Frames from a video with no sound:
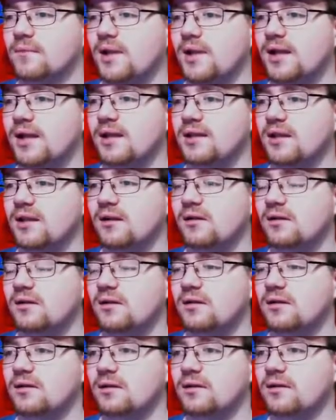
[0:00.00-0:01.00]
I like that a
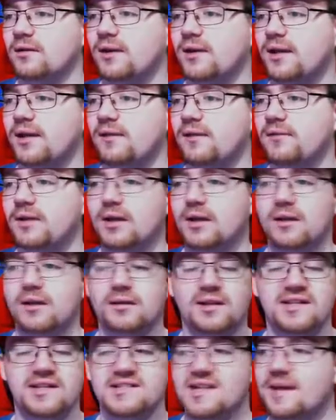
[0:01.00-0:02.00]
lot. Alright, here we go.
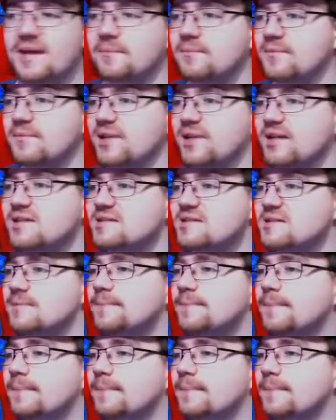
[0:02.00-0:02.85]
Last lap. Nice.